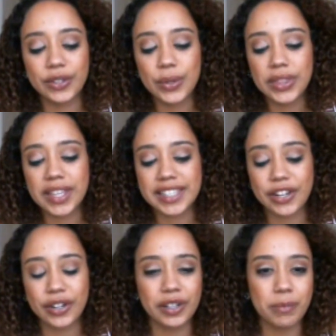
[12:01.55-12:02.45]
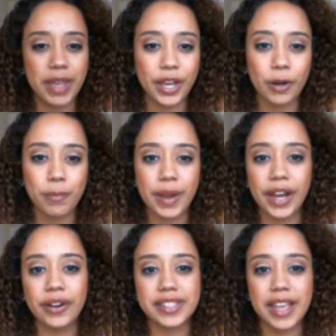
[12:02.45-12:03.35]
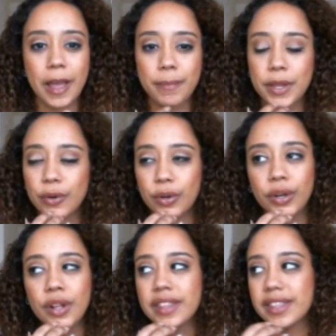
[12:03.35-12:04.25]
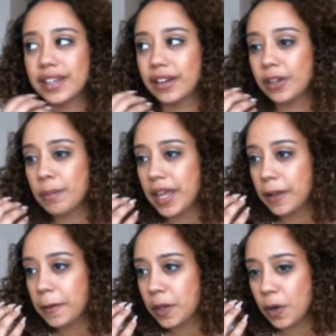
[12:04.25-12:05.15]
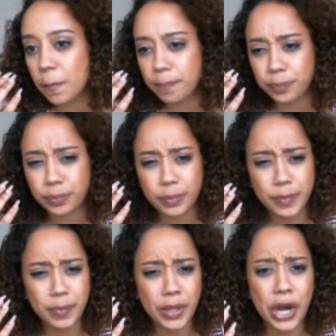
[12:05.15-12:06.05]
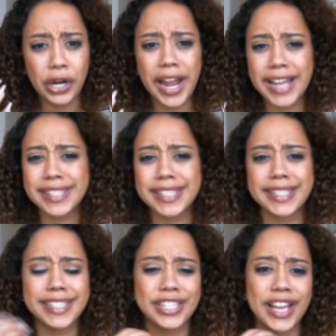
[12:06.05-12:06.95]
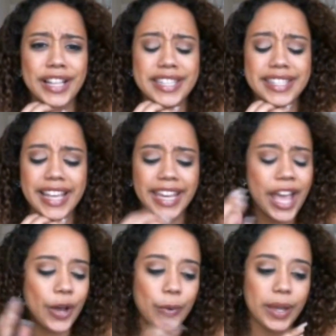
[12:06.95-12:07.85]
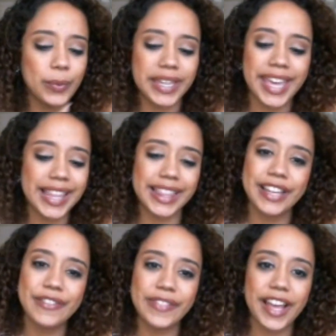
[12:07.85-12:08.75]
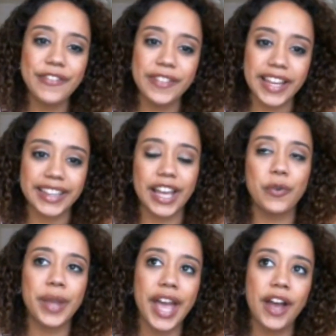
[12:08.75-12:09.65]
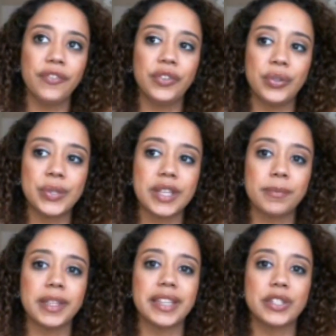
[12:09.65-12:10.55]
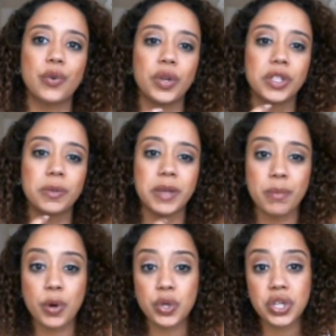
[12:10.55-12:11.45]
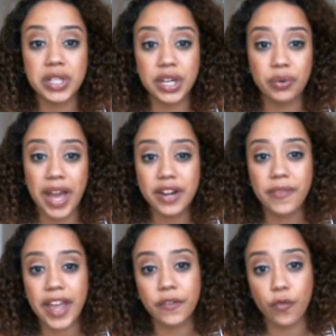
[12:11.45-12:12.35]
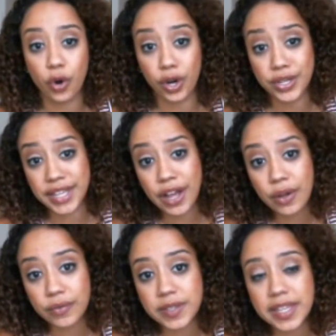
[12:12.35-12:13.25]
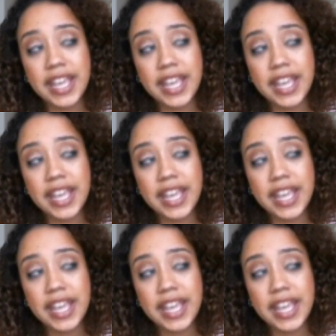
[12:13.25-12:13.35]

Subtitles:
do things that are going to make our parents happy or that are going to make, you know, our exes jealous. Like, we can't live life like that. We have to do something that's going to be emotionally gratifying for ourselves.